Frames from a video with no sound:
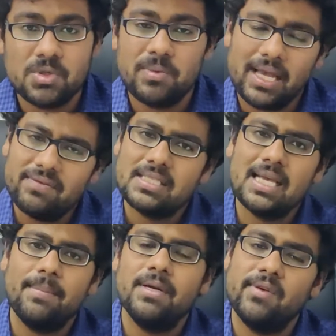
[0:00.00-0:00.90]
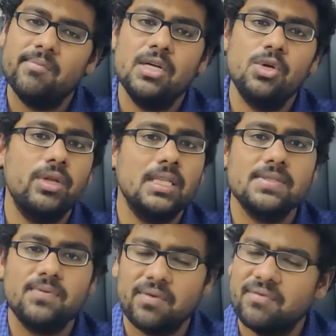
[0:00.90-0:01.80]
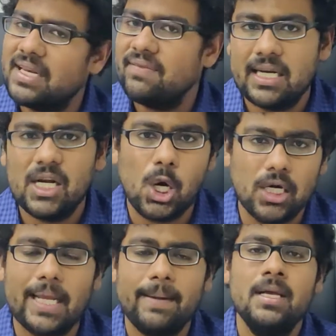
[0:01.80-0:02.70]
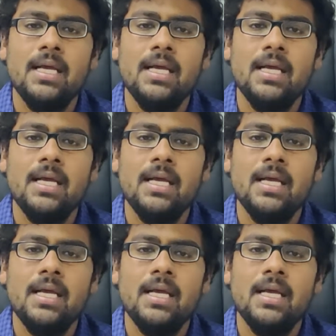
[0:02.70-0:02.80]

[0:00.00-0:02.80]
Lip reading: So we have this habit. We have been doing this for a very, very long time.